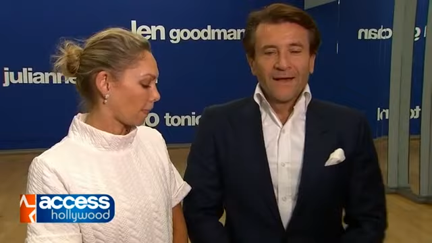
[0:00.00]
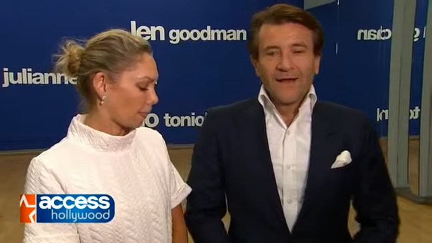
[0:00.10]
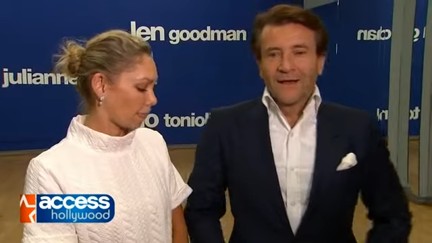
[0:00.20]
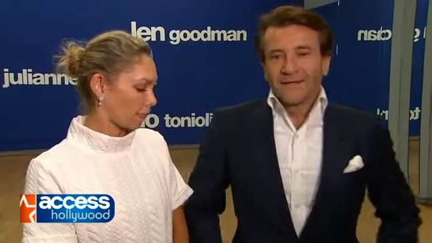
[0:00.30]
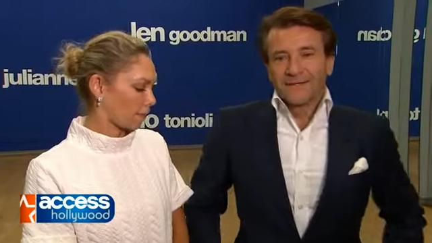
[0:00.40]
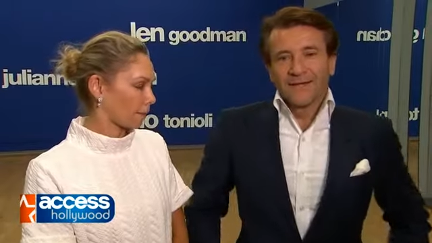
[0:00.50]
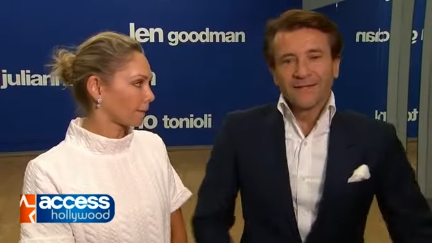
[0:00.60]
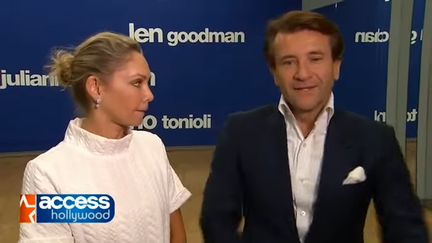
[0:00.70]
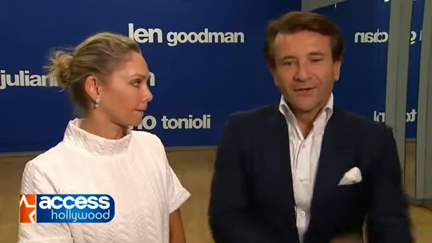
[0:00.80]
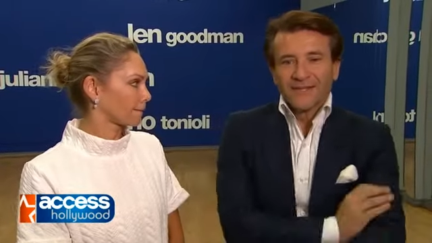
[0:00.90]
Speaker 1: I,
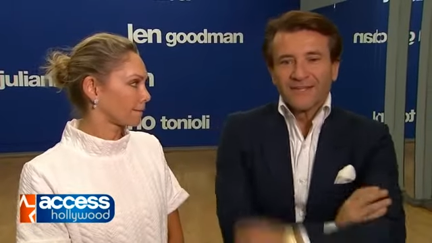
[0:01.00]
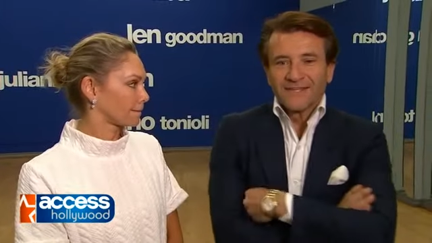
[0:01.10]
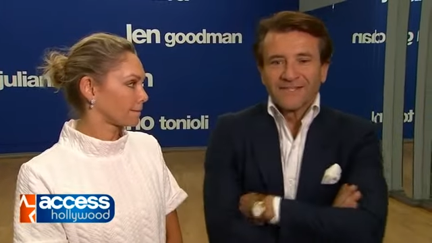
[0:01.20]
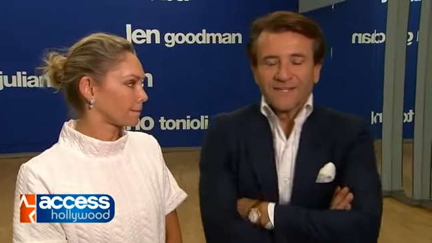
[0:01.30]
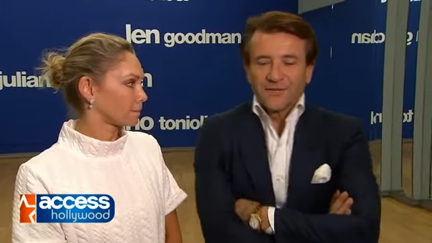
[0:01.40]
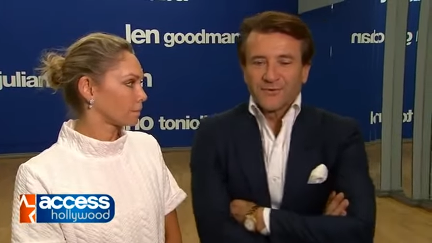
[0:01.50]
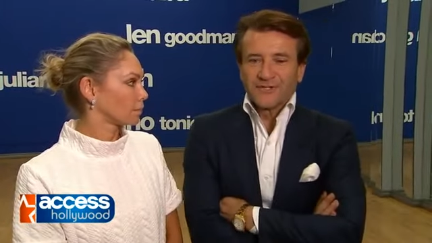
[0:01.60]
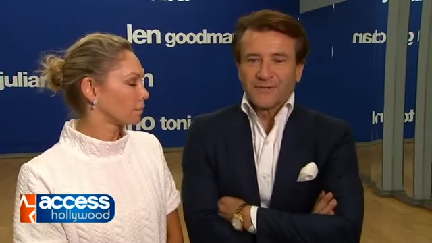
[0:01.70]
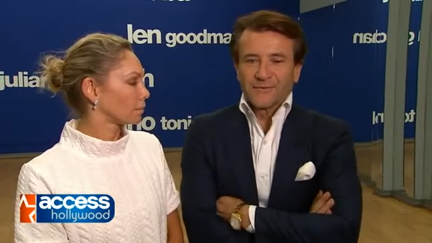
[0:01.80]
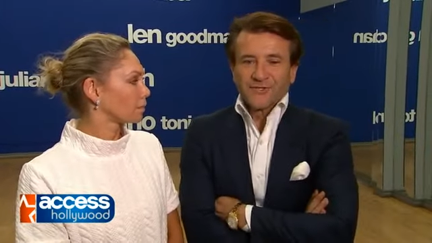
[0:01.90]
you know, I think that's the other
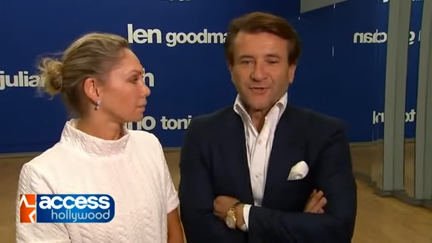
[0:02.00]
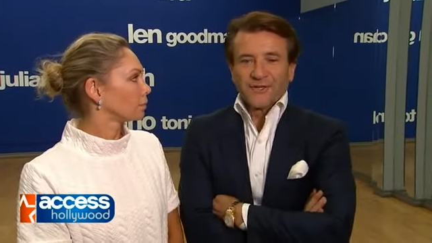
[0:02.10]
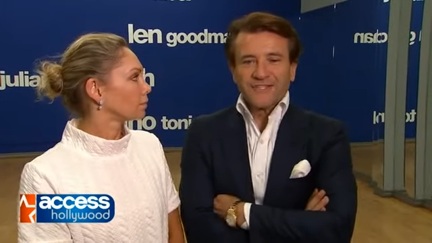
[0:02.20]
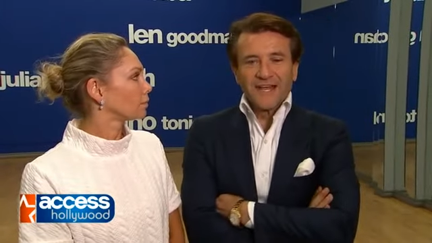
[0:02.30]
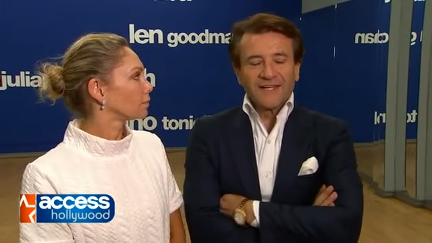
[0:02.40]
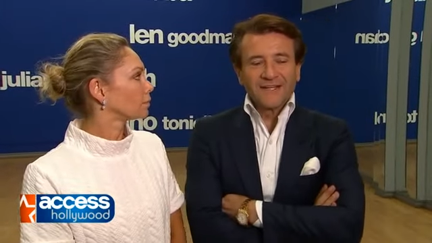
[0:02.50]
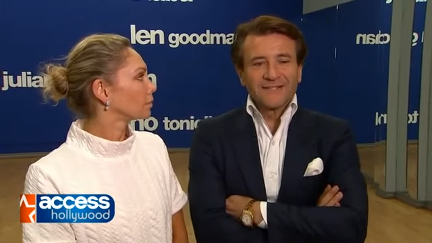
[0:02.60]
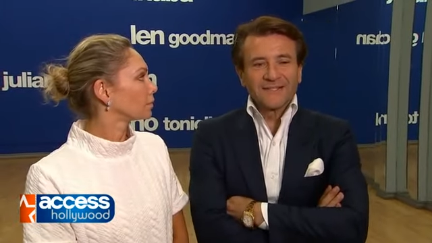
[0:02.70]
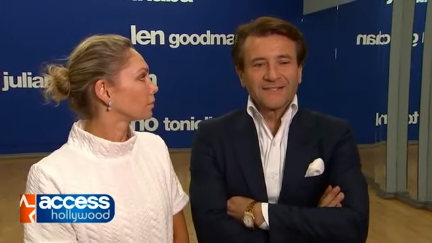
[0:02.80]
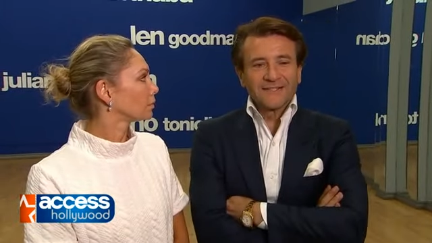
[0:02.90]
reason I was so excited
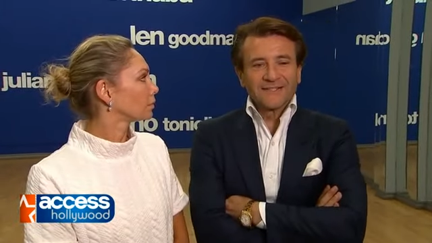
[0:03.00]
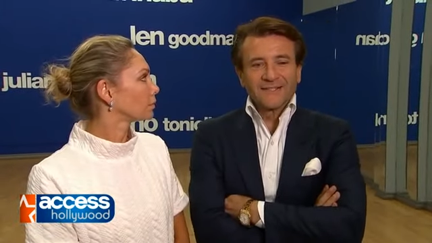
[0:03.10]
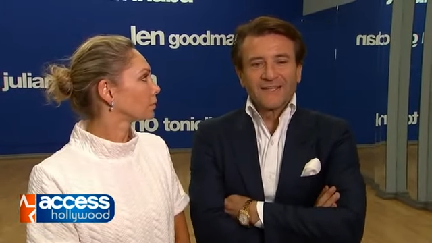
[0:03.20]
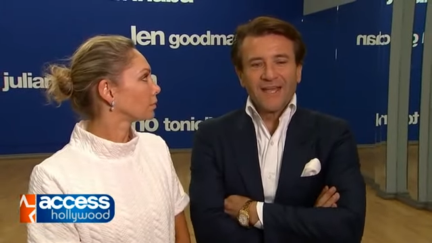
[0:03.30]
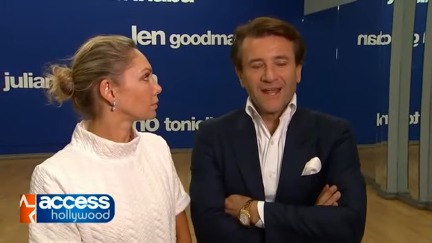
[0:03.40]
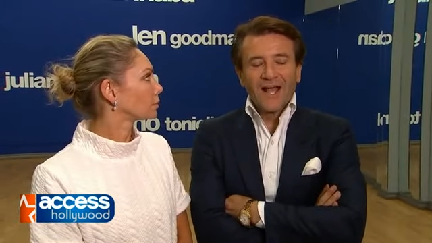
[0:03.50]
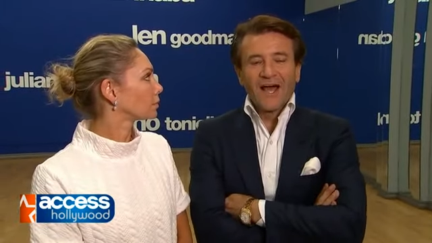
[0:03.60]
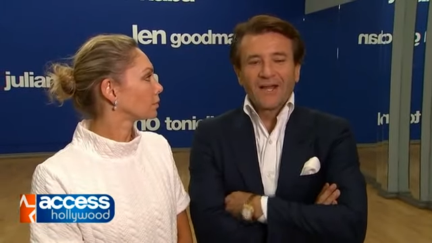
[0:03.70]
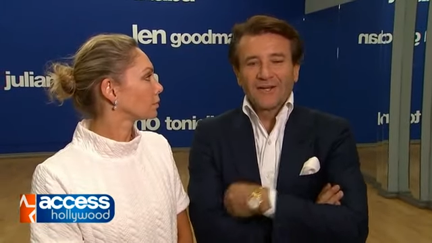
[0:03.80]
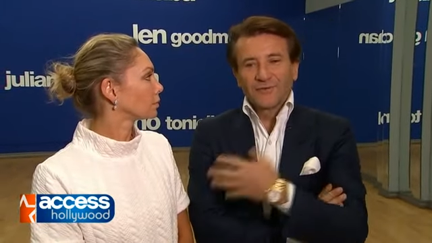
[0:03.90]
is the day I
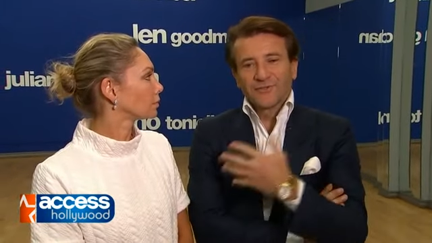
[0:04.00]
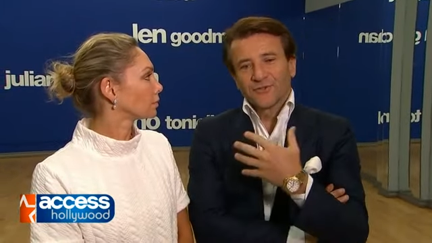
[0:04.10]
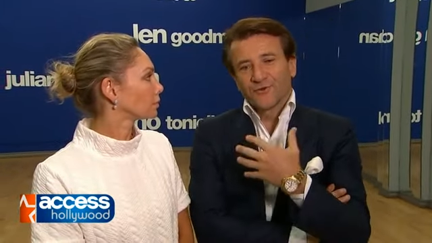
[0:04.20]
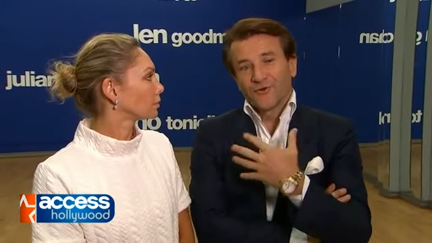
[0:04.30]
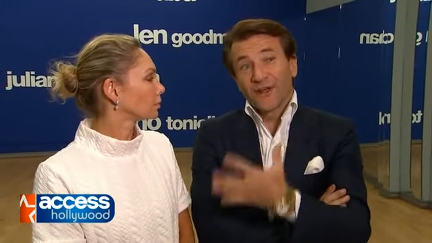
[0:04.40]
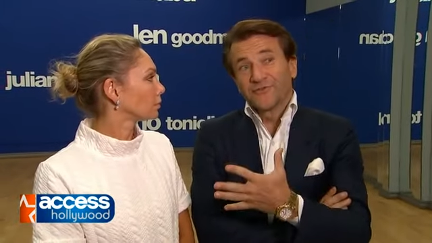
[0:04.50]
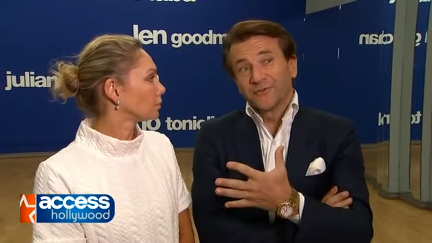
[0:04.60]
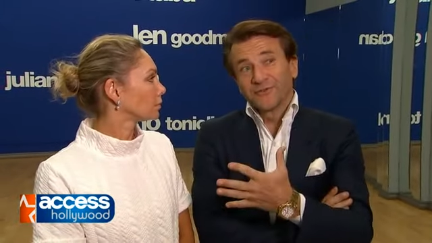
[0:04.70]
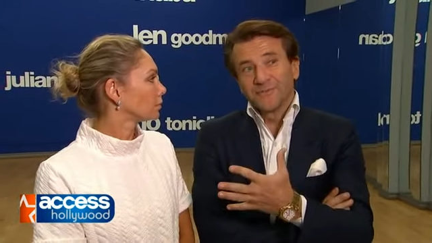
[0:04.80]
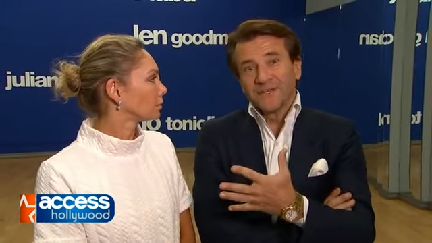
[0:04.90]
got here, I was so
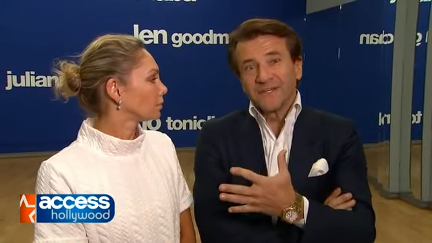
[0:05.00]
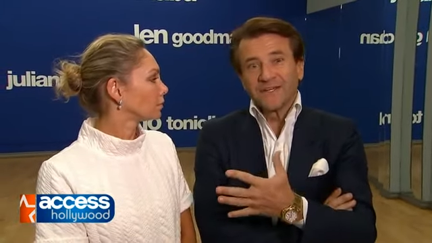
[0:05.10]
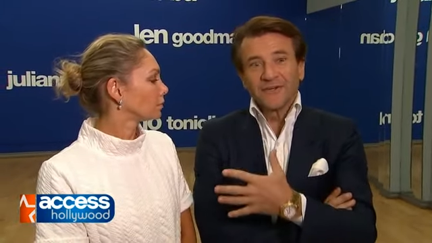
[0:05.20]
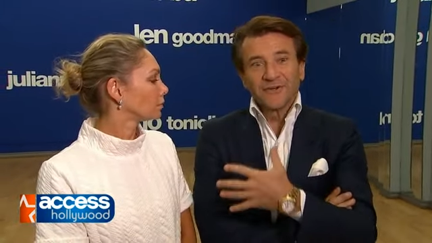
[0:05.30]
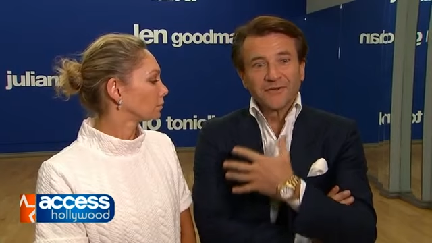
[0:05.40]
grateful to be here.